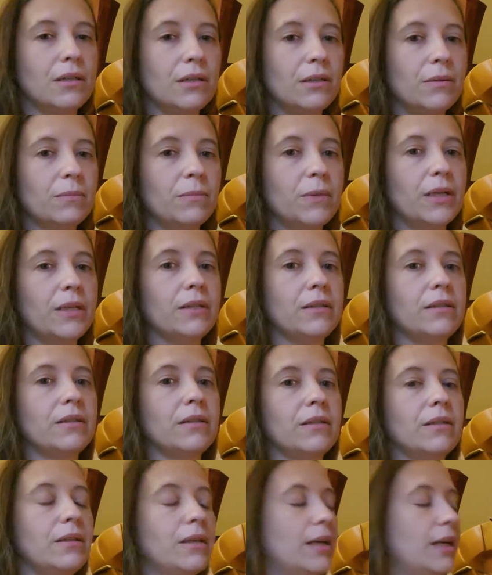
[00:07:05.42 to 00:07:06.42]
1
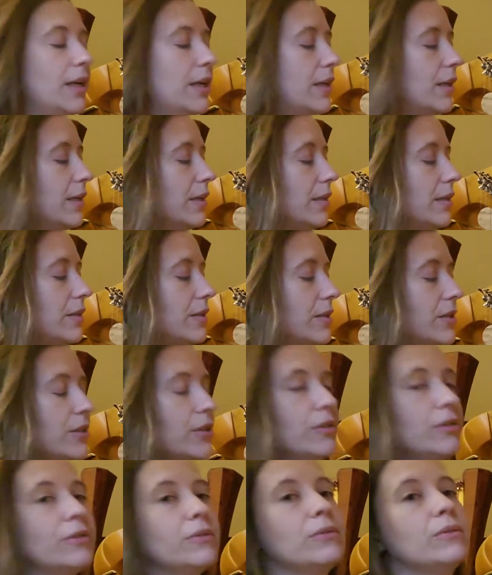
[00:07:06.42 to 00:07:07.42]
and
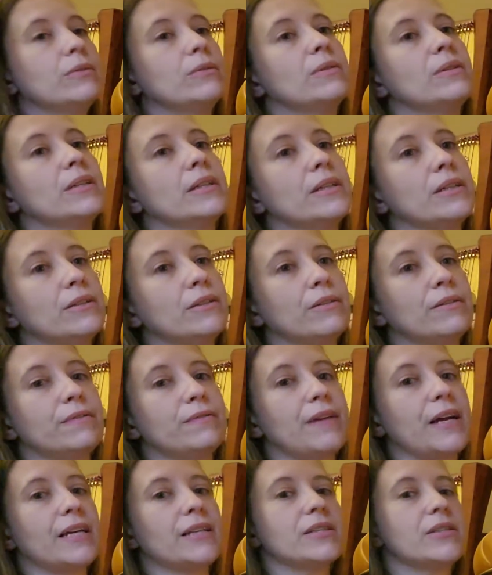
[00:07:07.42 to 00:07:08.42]
2, a little
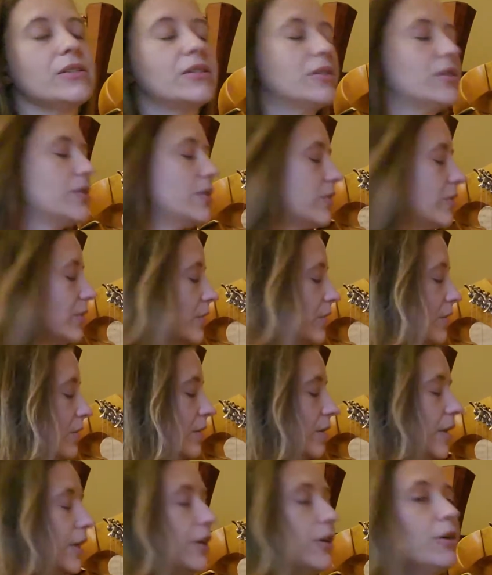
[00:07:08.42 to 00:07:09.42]

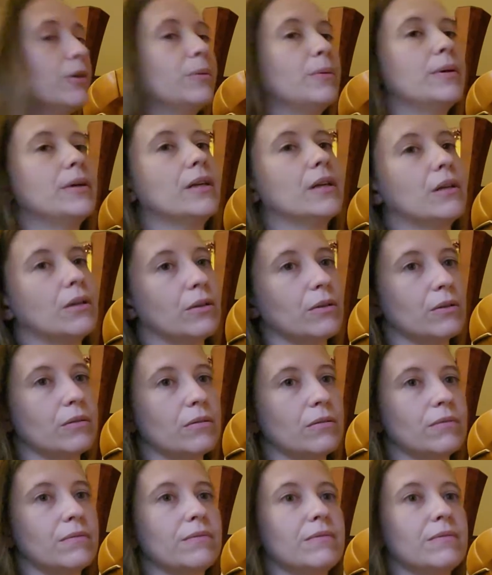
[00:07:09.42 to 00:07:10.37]
faster. Here we go.